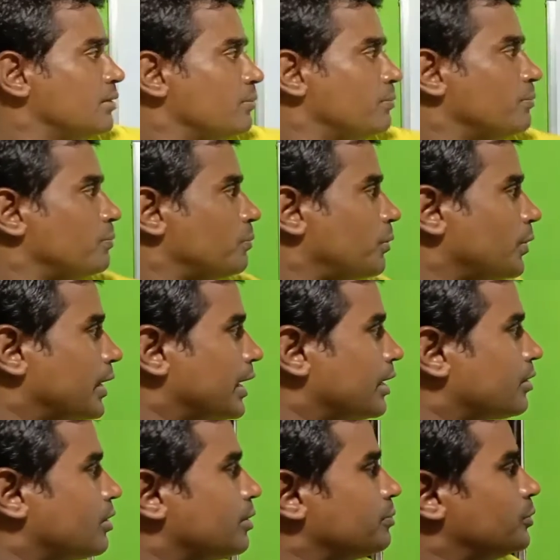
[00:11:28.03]

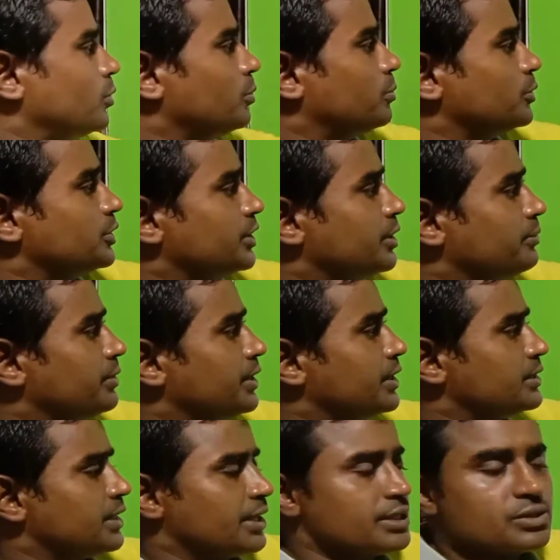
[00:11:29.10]
Product of two positive
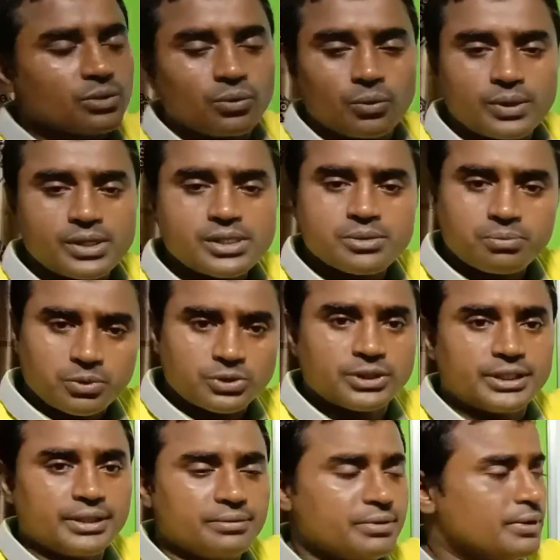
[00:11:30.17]
integer is always
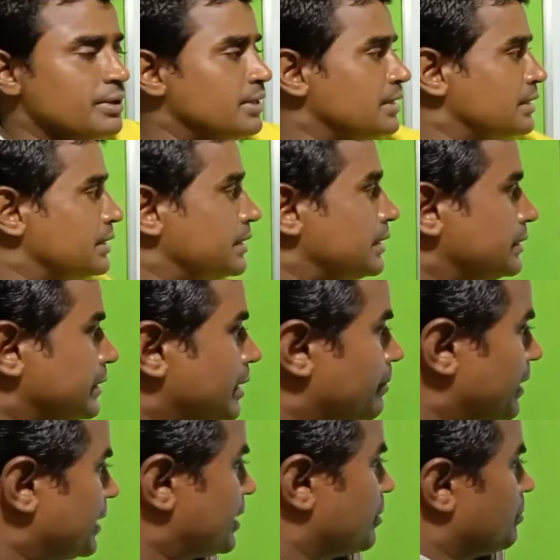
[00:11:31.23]
positive. Some
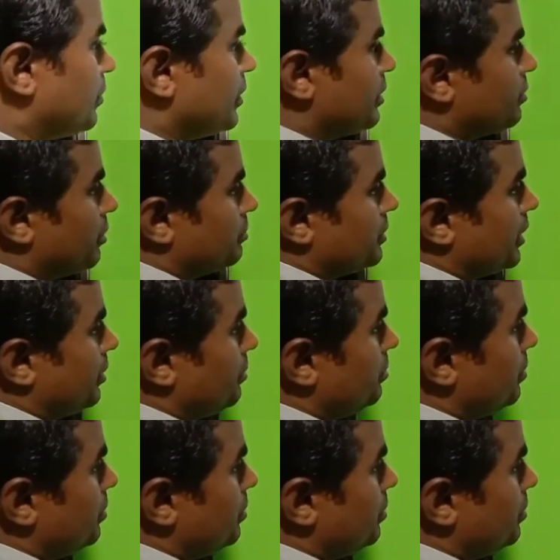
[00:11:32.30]
example you observe,